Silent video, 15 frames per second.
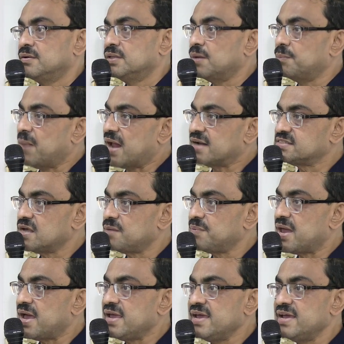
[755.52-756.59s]
the blood
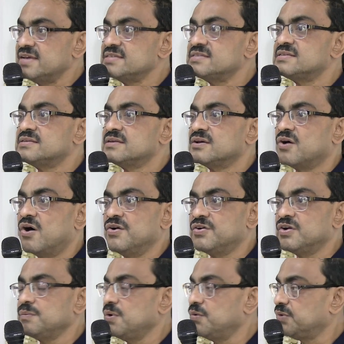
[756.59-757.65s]
supply is
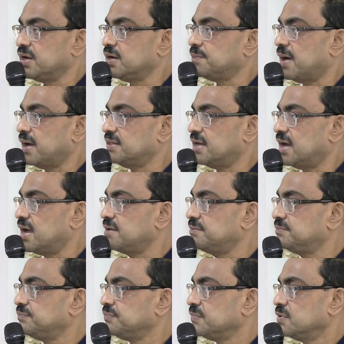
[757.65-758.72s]
contributed by
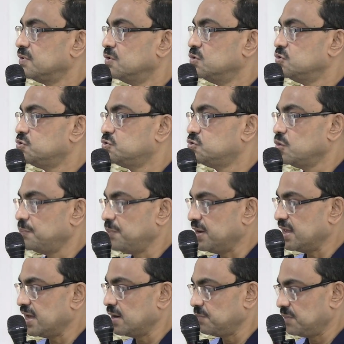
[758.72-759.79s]
the
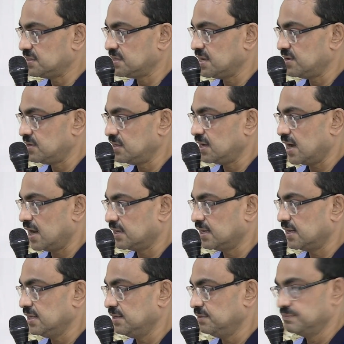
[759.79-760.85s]
superior mesenteric
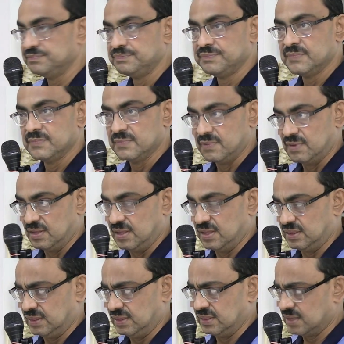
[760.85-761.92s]
artery.
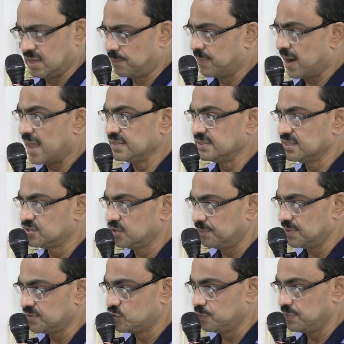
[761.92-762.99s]
The branches of
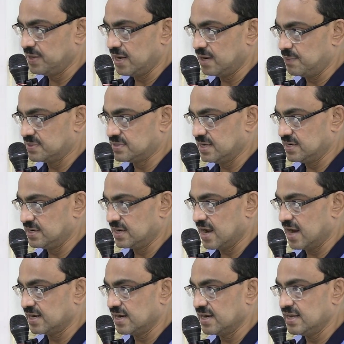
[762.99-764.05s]
the superior mesenteric
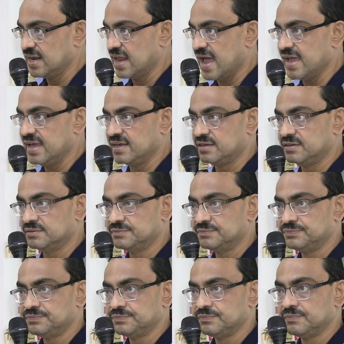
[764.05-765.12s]
artery like
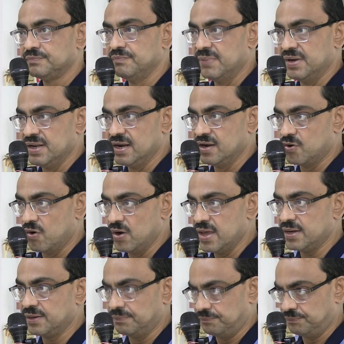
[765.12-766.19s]
middle
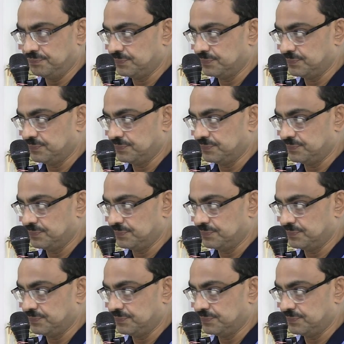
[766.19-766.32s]
colic,